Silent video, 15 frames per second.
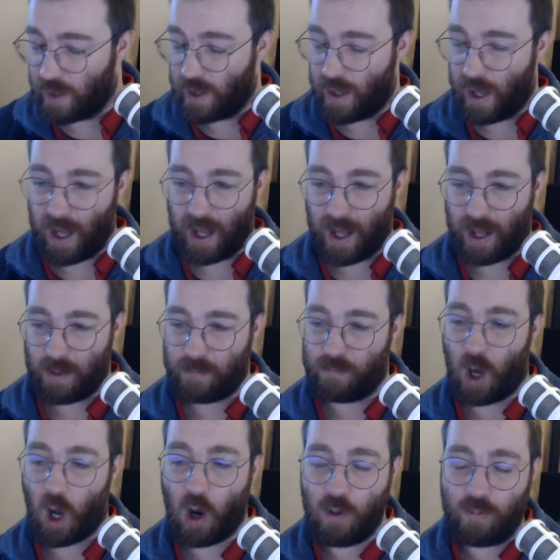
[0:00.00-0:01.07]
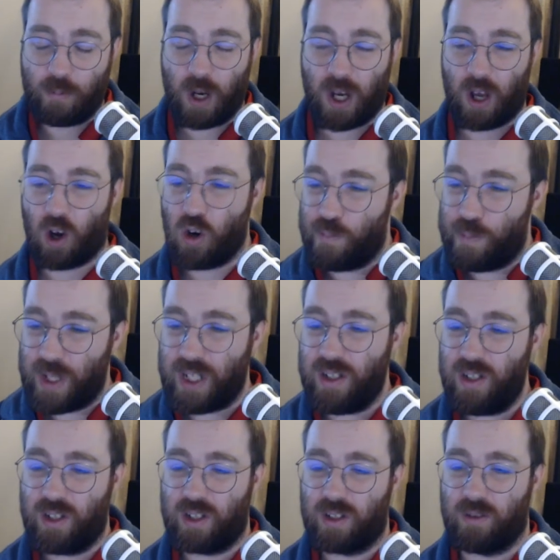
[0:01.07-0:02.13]
My hope
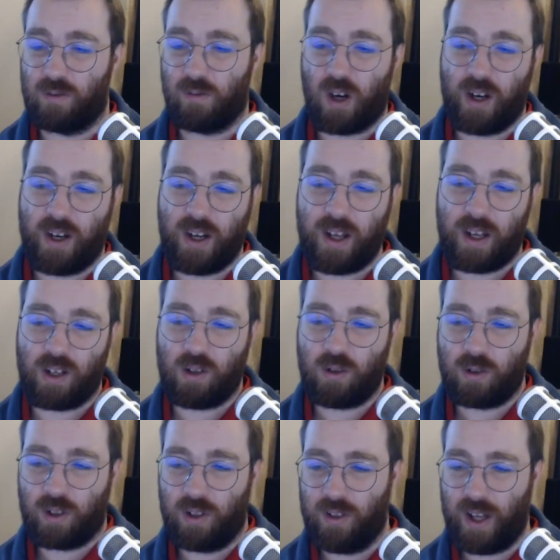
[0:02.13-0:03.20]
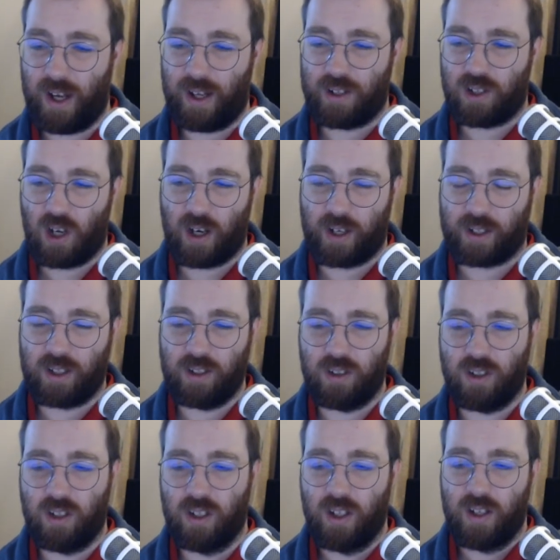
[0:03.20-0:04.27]
is right now that I
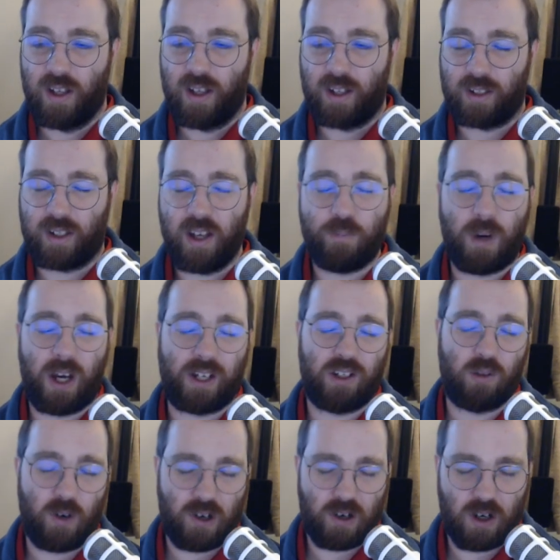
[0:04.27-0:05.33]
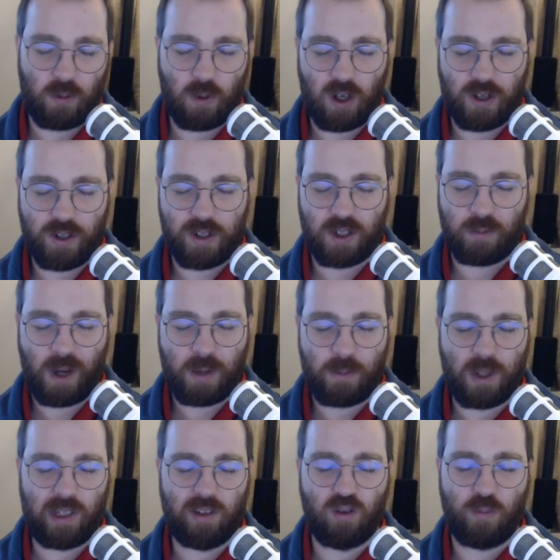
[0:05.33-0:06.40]
can get back to where I was, maybe
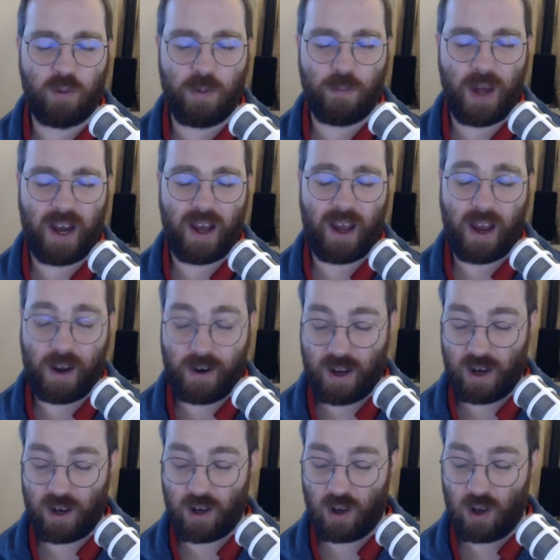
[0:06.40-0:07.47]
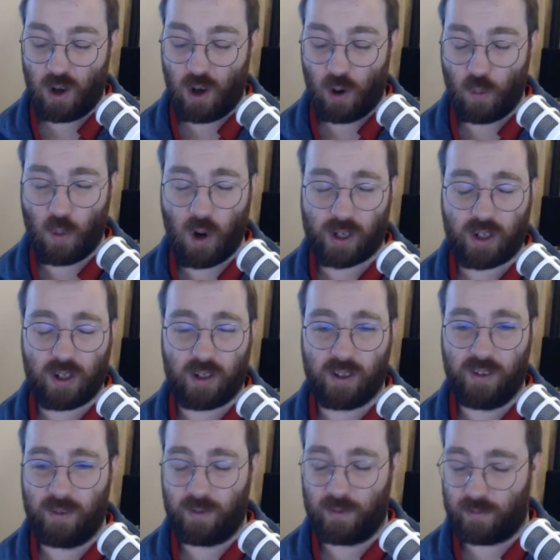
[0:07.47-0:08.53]
a little bit better, and then work
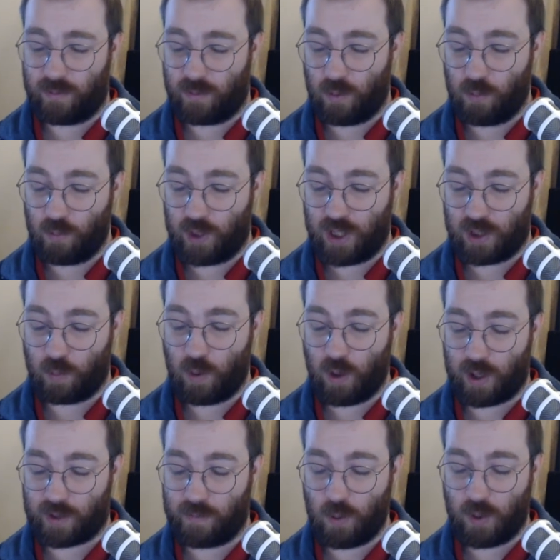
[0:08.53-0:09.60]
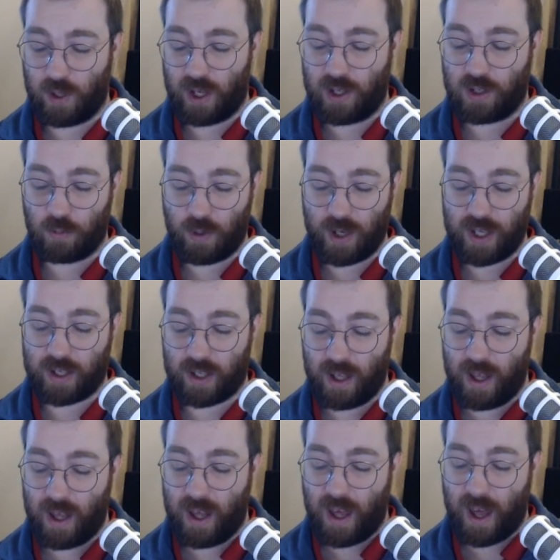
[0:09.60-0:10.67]
4 days a week
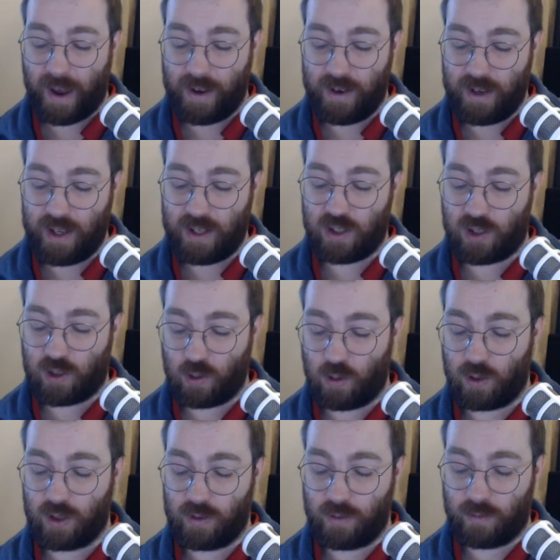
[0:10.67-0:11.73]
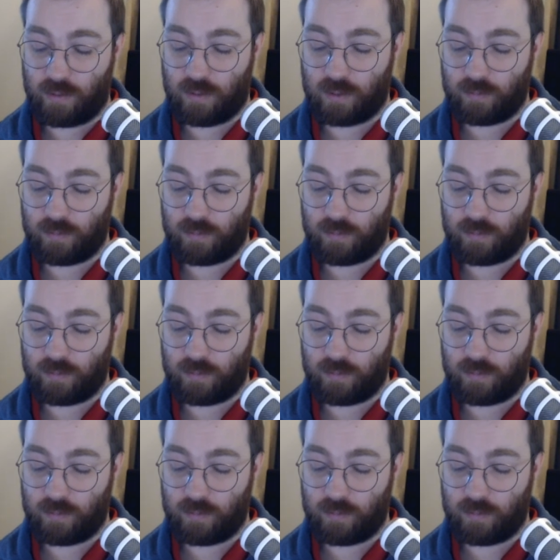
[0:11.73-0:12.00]
and then sort of